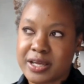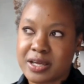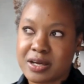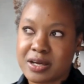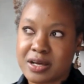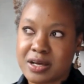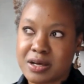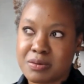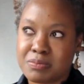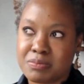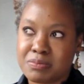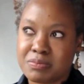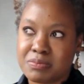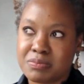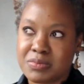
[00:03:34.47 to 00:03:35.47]
like
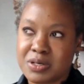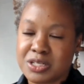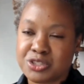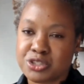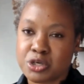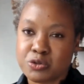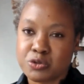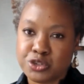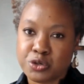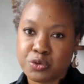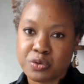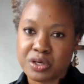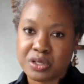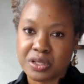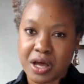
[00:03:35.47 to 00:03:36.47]
a
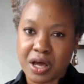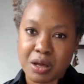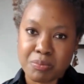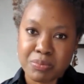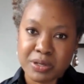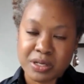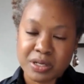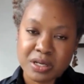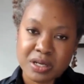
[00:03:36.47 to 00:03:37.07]
social club